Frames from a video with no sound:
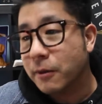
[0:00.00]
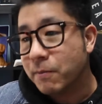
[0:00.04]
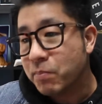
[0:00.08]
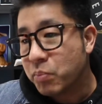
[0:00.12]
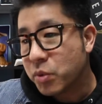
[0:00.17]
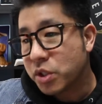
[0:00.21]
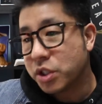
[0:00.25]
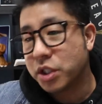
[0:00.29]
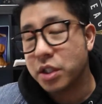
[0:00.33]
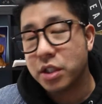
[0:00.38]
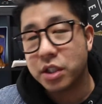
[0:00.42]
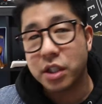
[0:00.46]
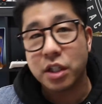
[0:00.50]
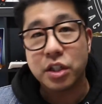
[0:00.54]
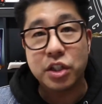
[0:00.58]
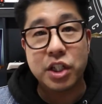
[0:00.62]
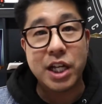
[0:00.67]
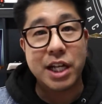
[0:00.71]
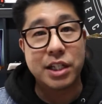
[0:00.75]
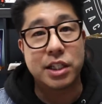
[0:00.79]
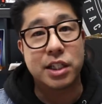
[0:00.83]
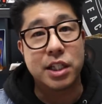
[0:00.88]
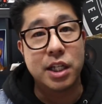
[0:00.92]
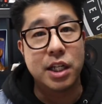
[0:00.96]
she
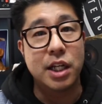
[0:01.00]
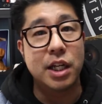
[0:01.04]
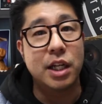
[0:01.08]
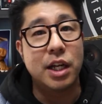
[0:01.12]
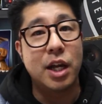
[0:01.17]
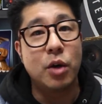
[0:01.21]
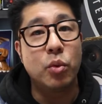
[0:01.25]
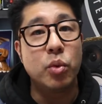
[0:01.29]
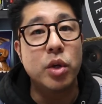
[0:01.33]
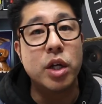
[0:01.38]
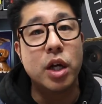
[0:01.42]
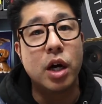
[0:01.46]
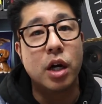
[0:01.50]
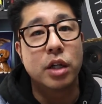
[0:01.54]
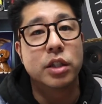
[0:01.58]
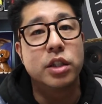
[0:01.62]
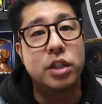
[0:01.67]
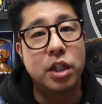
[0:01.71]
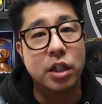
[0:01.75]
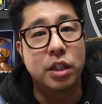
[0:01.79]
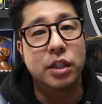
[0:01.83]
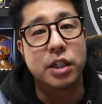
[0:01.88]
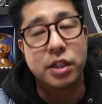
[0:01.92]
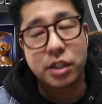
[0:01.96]
suggested it and we all
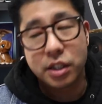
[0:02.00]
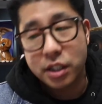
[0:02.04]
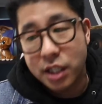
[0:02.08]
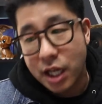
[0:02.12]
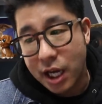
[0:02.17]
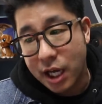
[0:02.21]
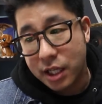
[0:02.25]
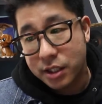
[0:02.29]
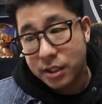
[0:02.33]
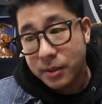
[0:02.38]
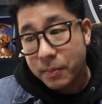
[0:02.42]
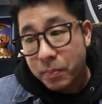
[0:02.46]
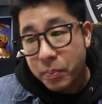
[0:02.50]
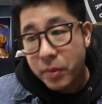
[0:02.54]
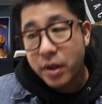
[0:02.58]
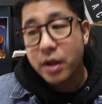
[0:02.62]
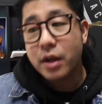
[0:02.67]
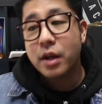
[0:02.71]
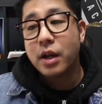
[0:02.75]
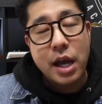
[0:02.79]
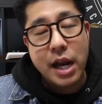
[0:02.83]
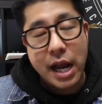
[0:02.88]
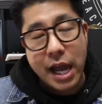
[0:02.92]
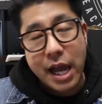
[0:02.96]
took this test.
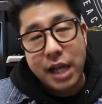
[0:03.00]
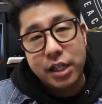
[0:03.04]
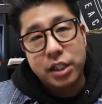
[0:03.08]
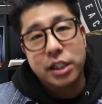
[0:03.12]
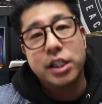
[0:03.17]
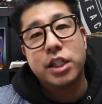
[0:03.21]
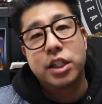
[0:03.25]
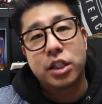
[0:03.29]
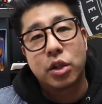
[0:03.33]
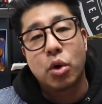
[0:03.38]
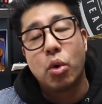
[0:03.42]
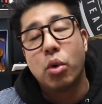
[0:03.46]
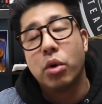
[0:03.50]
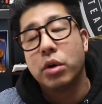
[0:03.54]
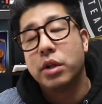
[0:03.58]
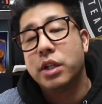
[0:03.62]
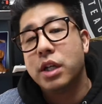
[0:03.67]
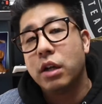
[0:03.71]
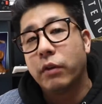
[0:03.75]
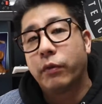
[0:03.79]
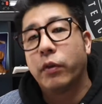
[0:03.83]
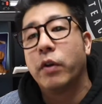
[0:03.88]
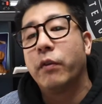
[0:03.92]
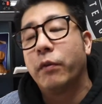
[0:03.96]
And I actually scored
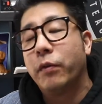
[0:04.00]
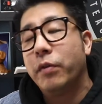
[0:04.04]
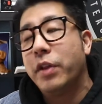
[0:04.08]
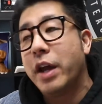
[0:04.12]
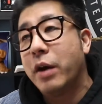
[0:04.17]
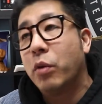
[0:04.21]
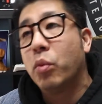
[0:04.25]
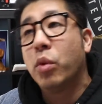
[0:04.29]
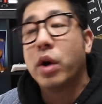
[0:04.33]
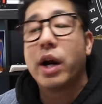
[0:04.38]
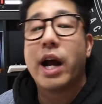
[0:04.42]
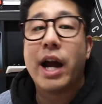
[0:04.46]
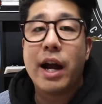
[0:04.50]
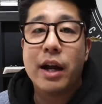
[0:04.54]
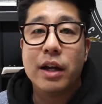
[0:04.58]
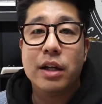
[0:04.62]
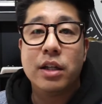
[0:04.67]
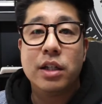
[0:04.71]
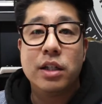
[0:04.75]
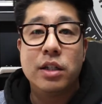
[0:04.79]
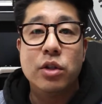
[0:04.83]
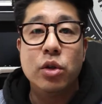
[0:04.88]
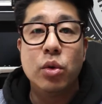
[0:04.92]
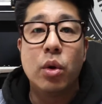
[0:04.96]
different than what I
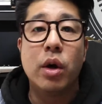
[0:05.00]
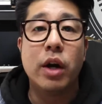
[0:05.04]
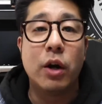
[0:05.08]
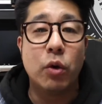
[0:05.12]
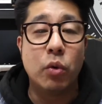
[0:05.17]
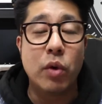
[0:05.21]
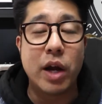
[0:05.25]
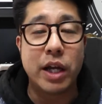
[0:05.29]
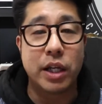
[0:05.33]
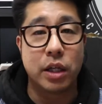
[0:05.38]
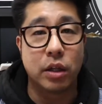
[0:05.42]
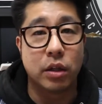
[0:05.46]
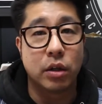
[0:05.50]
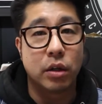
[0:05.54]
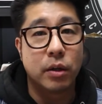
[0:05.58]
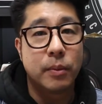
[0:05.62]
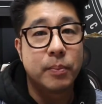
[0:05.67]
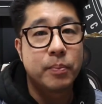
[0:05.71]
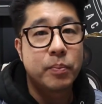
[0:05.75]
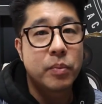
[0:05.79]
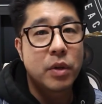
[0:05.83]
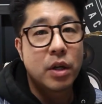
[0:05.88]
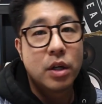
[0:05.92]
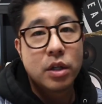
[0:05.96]
do on a regular.
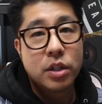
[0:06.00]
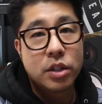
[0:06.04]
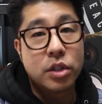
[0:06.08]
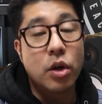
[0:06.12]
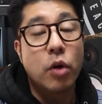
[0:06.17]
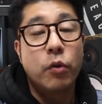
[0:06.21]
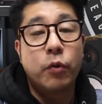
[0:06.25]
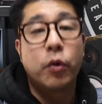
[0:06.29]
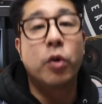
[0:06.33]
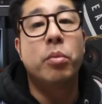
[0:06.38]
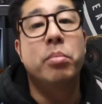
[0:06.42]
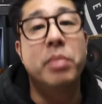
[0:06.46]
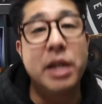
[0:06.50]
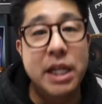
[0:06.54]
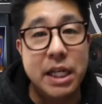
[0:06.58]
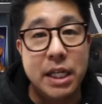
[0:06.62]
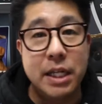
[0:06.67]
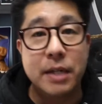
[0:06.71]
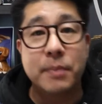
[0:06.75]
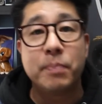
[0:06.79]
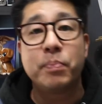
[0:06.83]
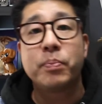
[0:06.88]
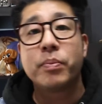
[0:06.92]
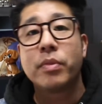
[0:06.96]
So for
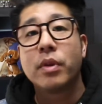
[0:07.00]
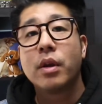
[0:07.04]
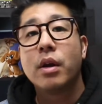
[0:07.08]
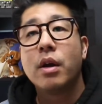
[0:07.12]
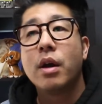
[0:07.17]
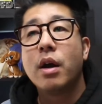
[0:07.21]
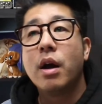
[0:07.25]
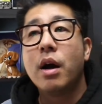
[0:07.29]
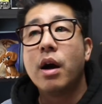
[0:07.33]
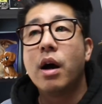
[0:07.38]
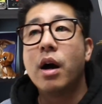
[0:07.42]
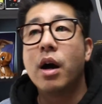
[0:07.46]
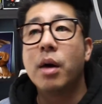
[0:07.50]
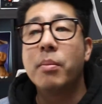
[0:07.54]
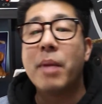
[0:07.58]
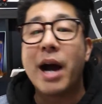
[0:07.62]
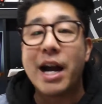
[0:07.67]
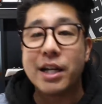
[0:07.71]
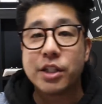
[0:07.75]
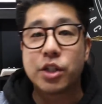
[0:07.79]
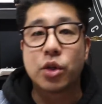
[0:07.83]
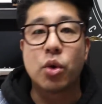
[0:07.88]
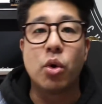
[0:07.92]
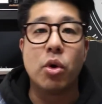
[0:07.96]
me,
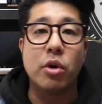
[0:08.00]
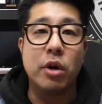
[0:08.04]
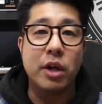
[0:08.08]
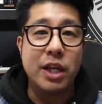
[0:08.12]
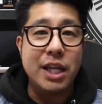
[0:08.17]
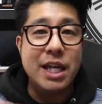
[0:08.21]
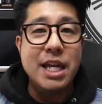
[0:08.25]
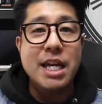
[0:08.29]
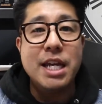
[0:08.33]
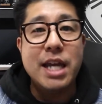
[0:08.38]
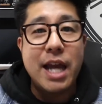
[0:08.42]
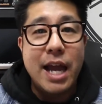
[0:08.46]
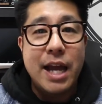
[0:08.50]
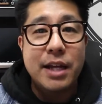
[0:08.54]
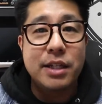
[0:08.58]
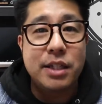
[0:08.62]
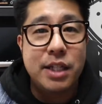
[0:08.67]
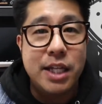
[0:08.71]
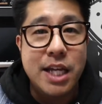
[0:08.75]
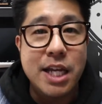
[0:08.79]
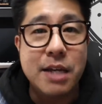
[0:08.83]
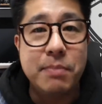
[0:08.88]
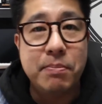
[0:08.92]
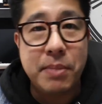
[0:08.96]
I scored an
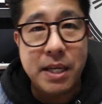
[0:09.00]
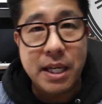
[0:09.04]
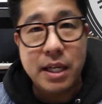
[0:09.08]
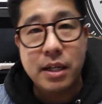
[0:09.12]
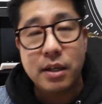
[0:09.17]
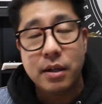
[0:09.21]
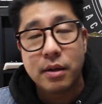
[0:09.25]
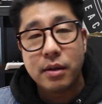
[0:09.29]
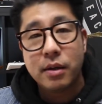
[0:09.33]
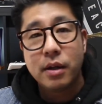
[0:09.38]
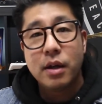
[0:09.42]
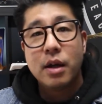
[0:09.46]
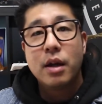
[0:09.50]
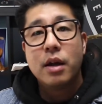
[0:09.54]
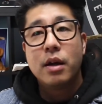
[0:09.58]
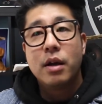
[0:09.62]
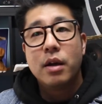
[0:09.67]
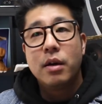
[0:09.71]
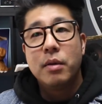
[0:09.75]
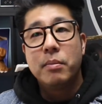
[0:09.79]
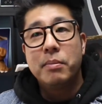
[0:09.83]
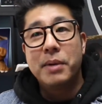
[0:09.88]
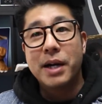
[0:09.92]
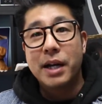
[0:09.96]
ENTP.
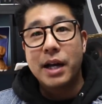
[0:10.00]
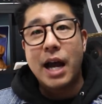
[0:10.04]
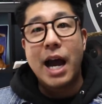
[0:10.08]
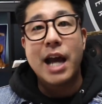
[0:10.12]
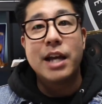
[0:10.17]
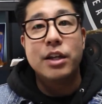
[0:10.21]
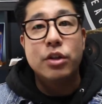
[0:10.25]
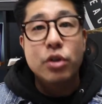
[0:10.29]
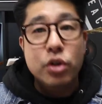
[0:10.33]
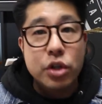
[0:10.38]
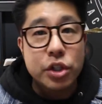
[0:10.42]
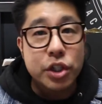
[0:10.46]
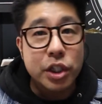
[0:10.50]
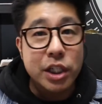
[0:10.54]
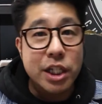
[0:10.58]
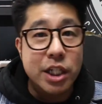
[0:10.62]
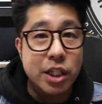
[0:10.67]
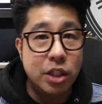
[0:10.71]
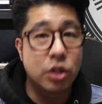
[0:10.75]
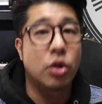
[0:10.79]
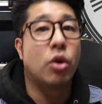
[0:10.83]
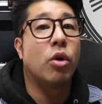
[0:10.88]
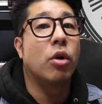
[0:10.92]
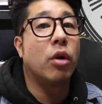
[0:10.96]
But I usually
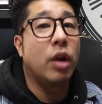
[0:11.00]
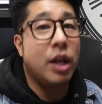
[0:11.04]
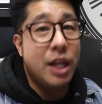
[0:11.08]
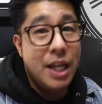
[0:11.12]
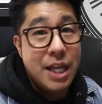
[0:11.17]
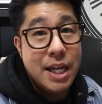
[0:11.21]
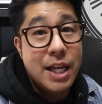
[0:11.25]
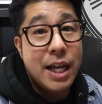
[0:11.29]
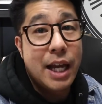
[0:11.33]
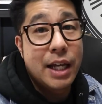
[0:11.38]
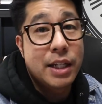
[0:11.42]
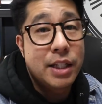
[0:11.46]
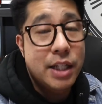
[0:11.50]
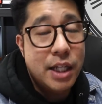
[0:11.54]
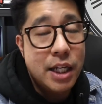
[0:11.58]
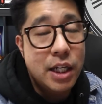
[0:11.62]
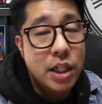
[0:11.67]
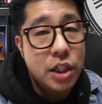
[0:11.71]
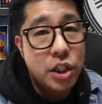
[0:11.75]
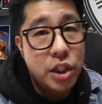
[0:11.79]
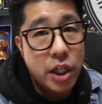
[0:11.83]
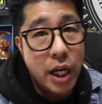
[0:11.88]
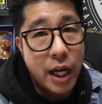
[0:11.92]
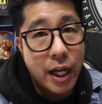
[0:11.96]
score
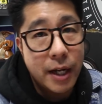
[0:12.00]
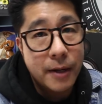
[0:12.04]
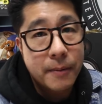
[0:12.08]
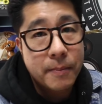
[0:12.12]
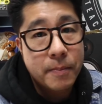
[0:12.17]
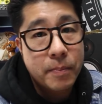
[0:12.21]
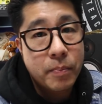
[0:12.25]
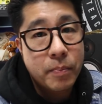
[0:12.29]
ENTJ.